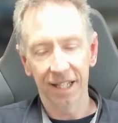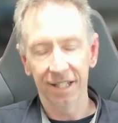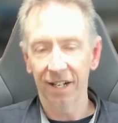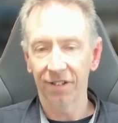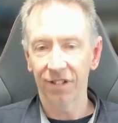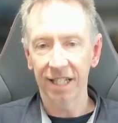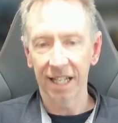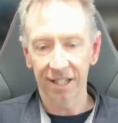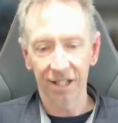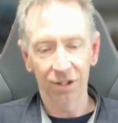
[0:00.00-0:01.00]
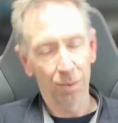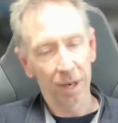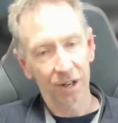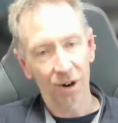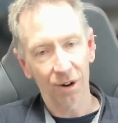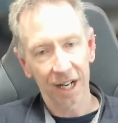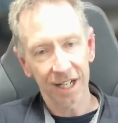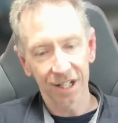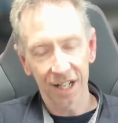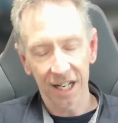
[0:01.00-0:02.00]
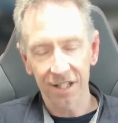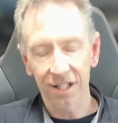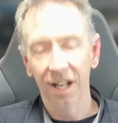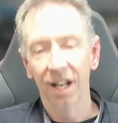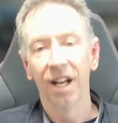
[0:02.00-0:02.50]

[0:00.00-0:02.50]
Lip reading: The ZSC test is a wear correlation test.